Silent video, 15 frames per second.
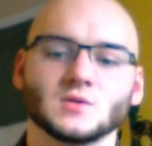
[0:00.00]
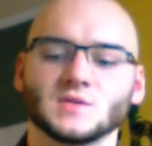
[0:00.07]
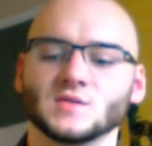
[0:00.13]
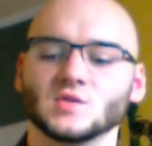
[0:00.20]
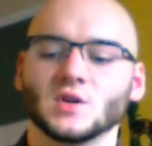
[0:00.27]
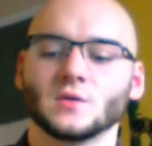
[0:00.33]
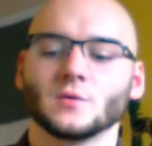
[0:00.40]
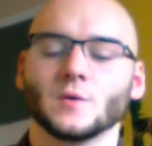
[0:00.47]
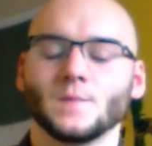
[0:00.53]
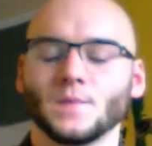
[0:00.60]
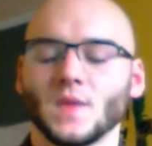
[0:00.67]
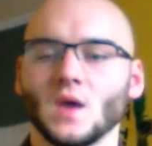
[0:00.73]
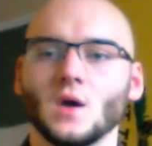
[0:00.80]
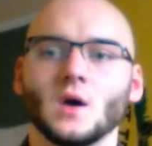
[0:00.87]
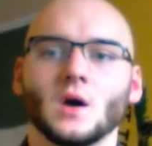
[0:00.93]
in general.
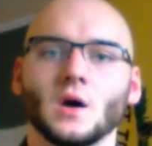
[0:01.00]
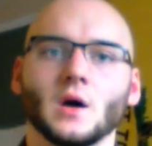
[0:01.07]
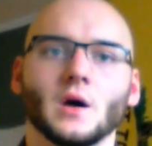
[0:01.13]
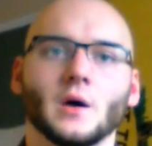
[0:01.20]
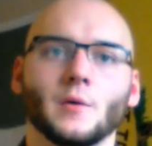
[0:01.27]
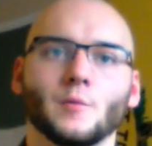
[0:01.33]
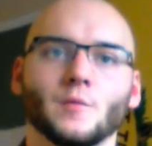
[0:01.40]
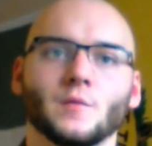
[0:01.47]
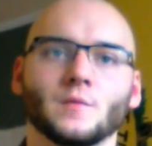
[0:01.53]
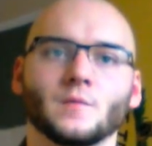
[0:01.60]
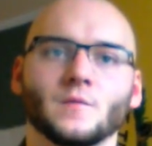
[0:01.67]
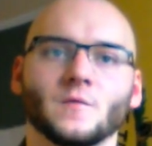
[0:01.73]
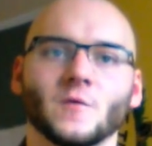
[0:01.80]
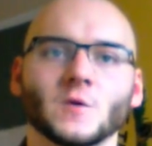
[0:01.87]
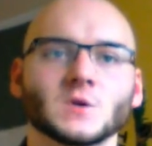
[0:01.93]
First,